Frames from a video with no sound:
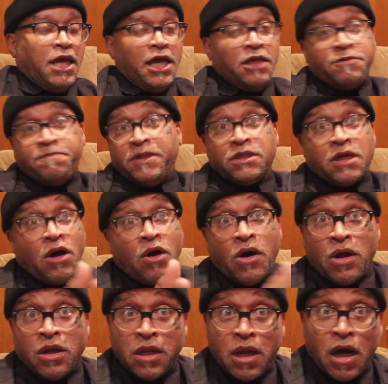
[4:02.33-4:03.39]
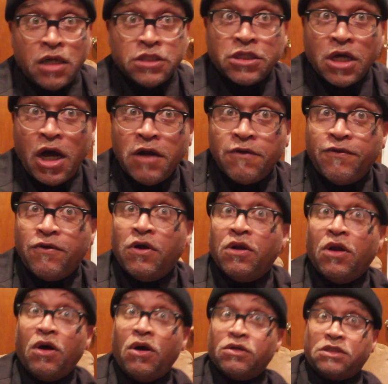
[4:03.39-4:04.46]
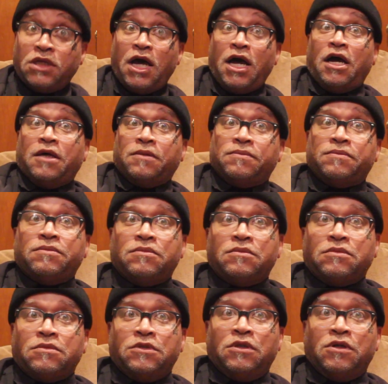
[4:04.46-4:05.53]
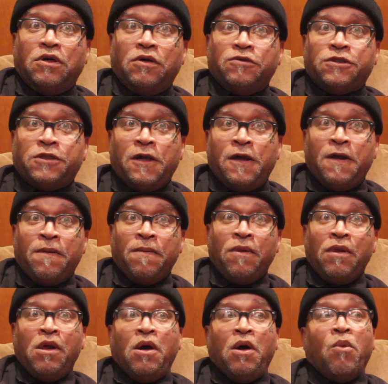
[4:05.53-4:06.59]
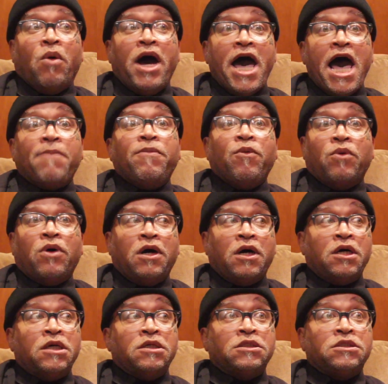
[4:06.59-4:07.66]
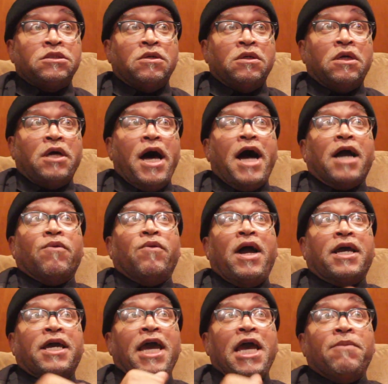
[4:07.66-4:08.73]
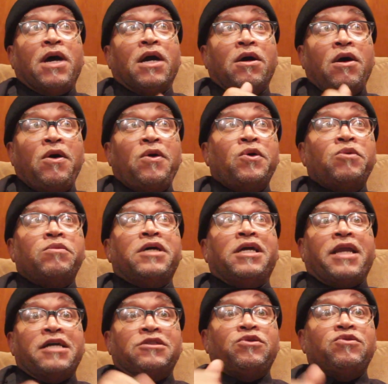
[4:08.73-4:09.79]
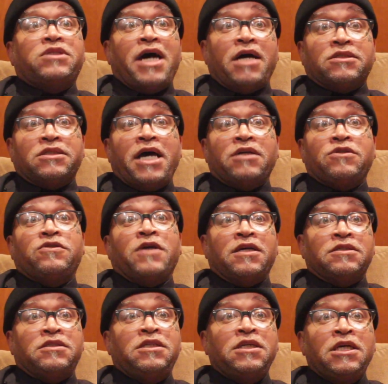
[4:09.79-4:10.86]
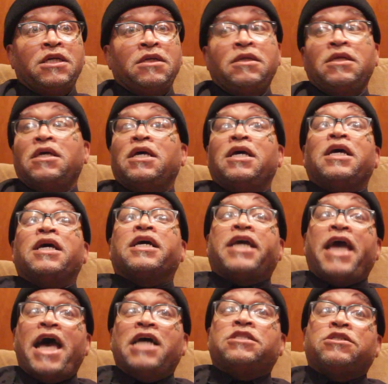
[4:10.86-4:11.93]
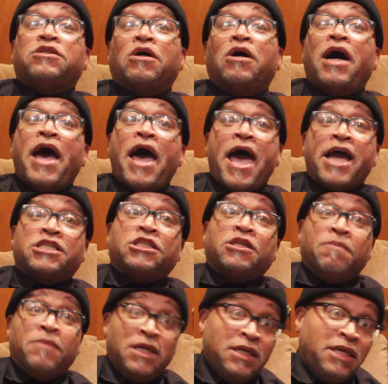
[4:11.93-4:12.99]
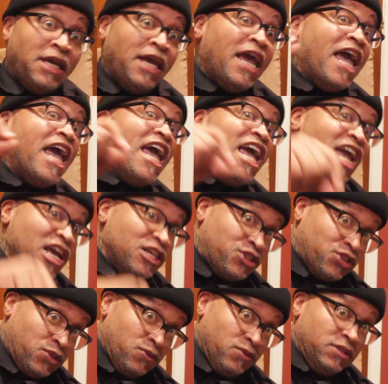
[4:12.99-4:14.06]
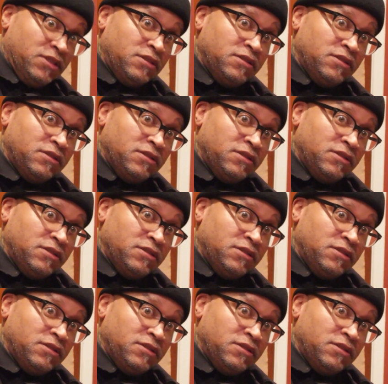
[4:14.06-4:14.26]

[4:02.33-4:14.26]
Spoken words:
It's been called A Lost Garden for a long time. Mm-hmm. You know what I'm saying? What happened was, when I came back home in like 2009, 2010, Cat started asking me history.